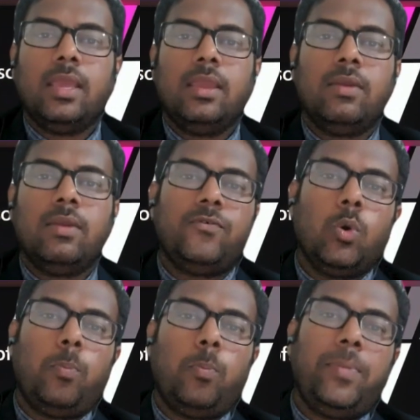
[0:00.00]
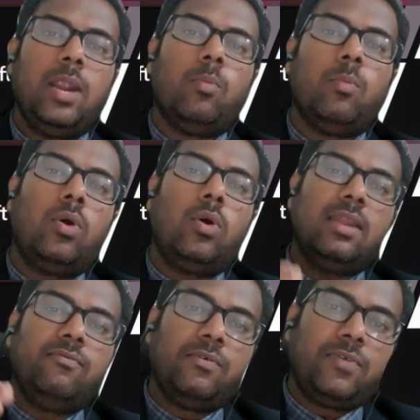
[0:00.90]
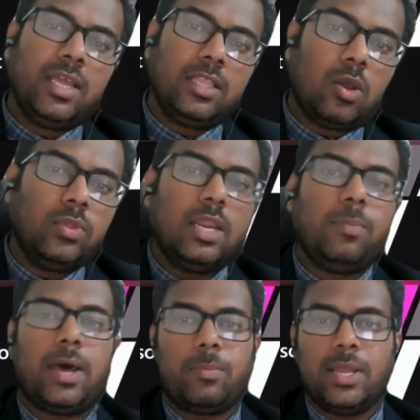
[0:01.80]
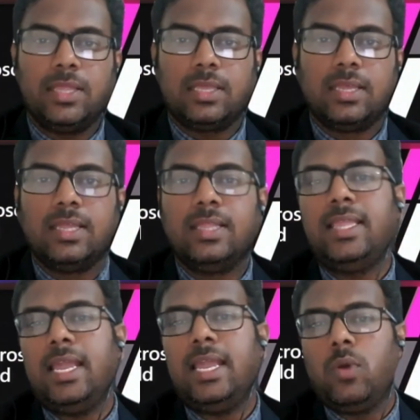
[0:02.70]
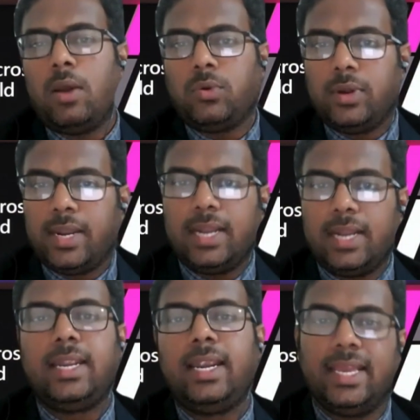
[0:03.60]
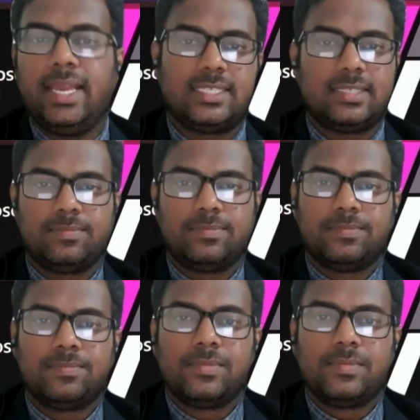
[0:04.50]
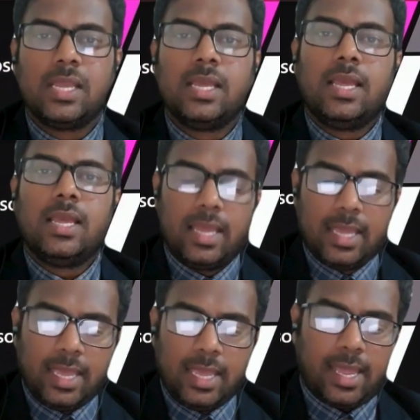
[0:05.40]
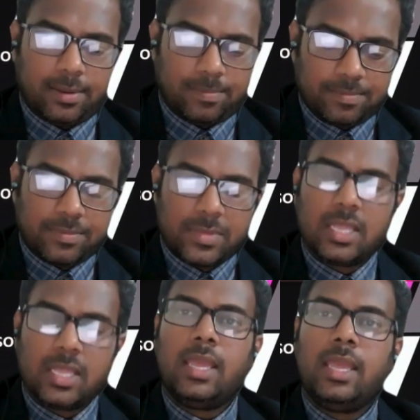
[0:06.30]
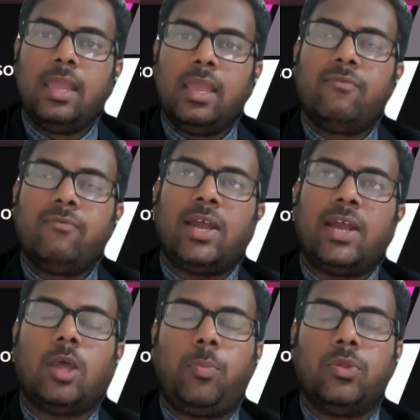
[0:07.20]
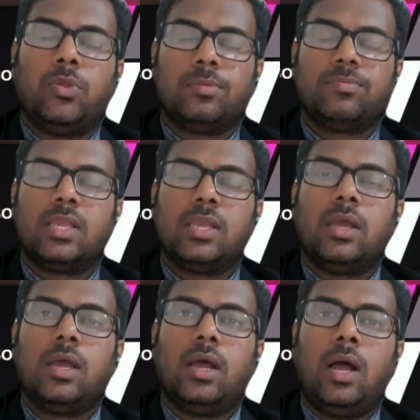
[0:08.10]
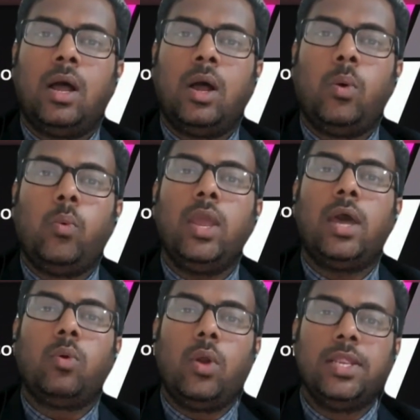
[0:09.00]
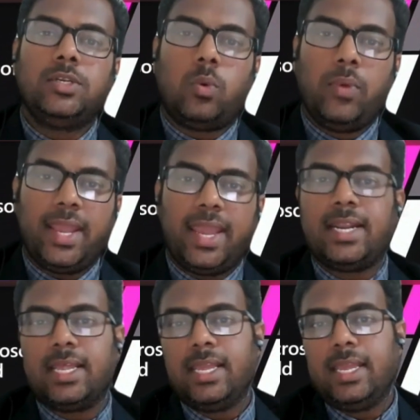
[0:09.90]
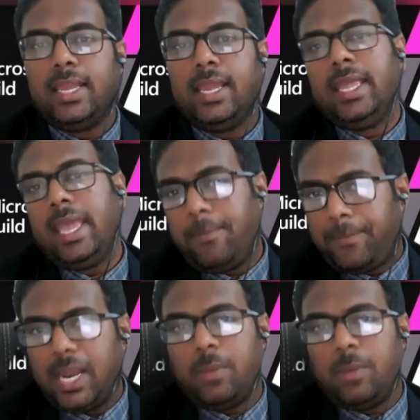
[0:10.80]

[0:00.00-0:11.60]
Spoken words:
If you paid more than 50,000 per month, then you have to deduct TDS. Here, for suppose we are going to vacate in April